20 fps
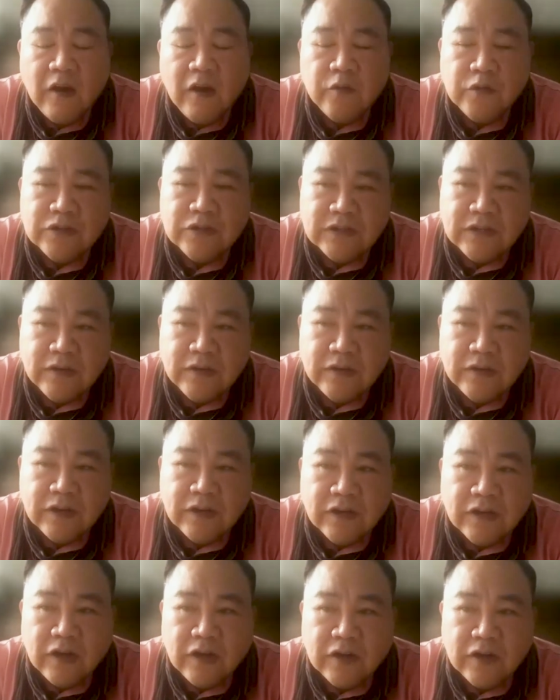Originally, the
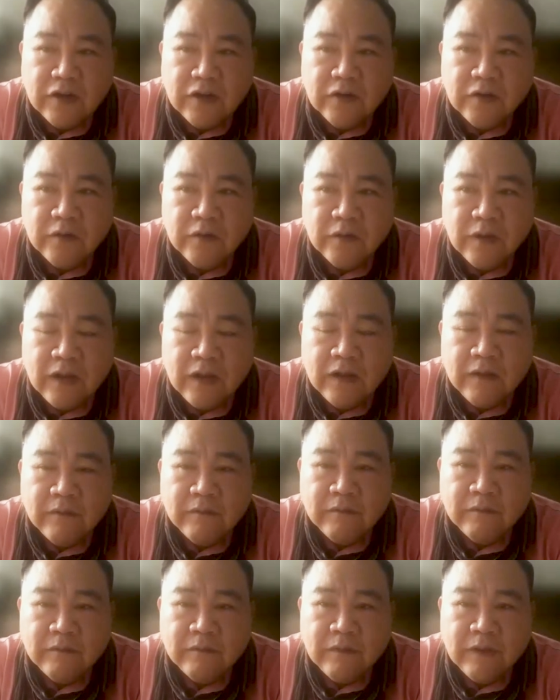KOTO
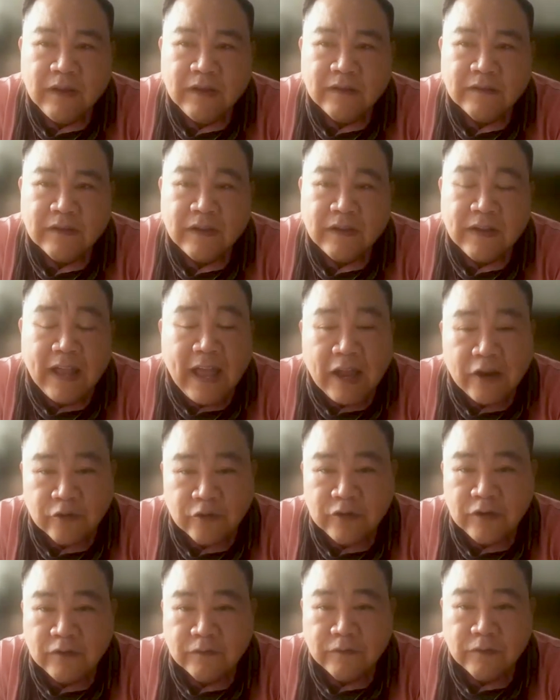is an
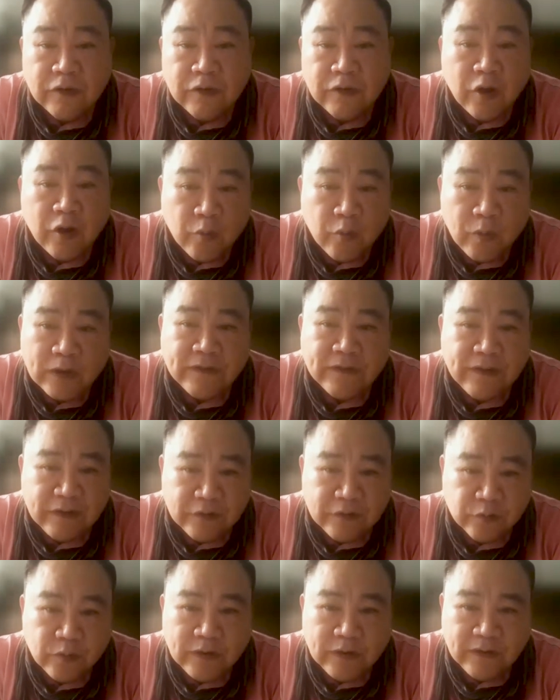acronym for No One
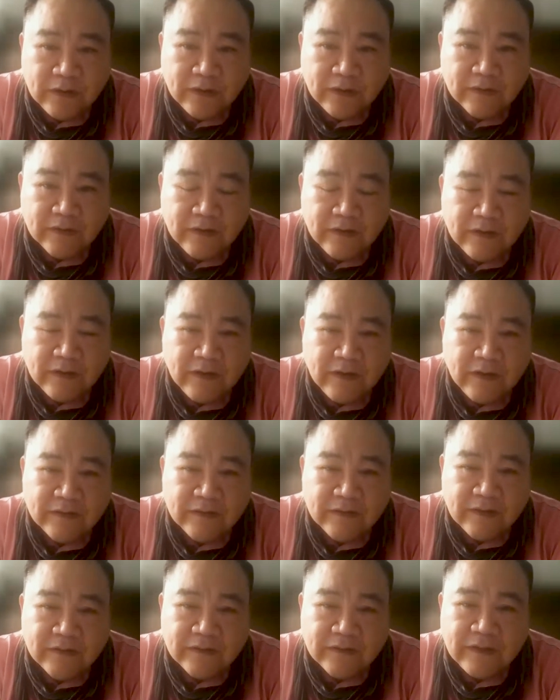Teach One. It's
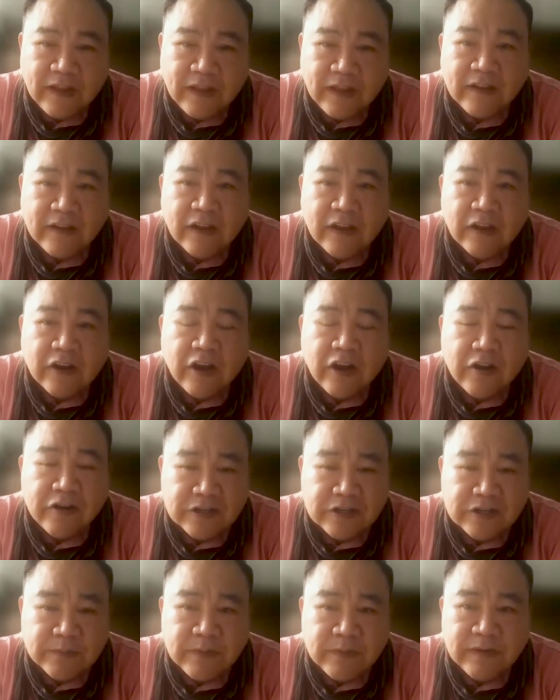just that
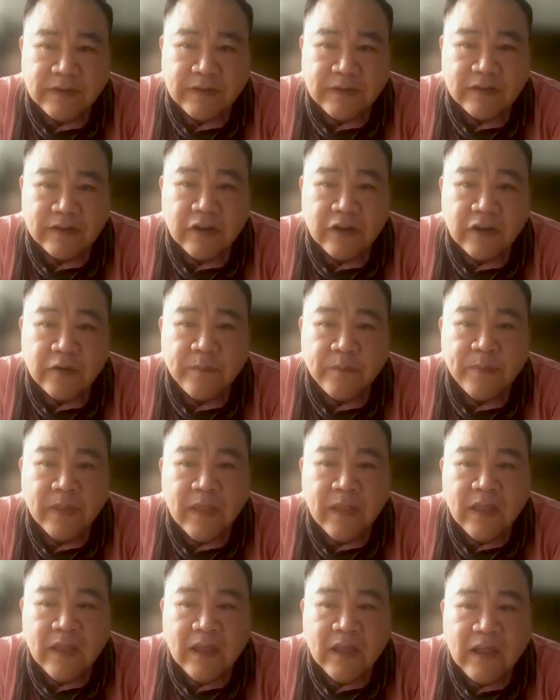encouragement that, you
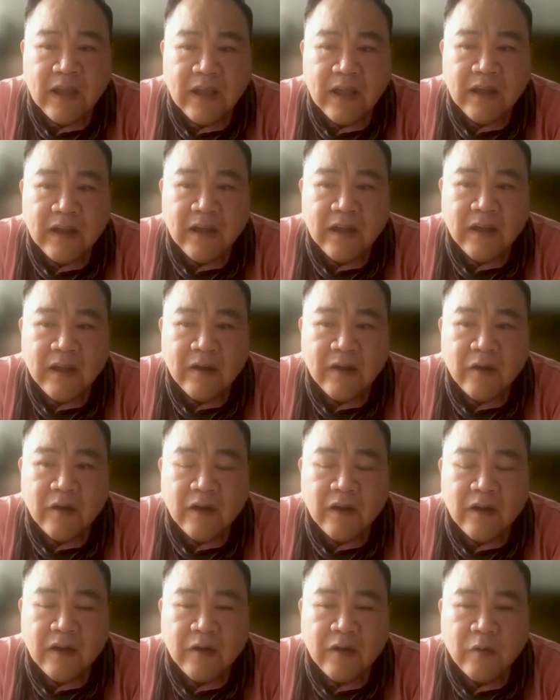know,
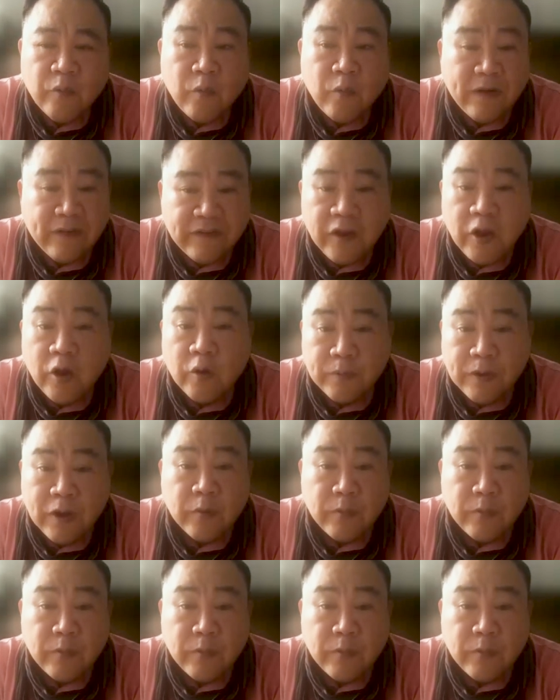once help